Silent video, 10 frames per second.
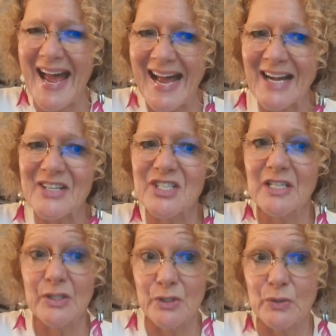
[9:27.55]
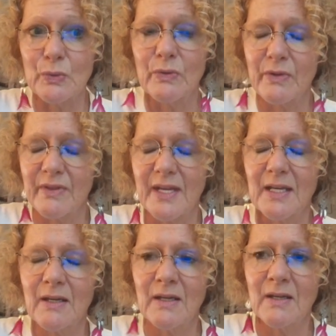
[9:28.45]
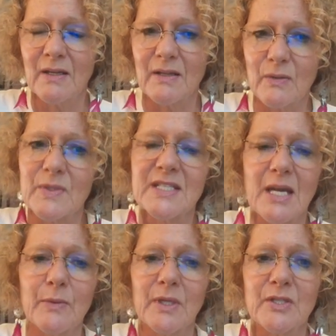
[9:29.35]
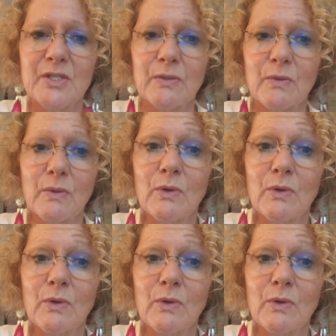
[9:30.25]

actually do the thing that we say we're going to do.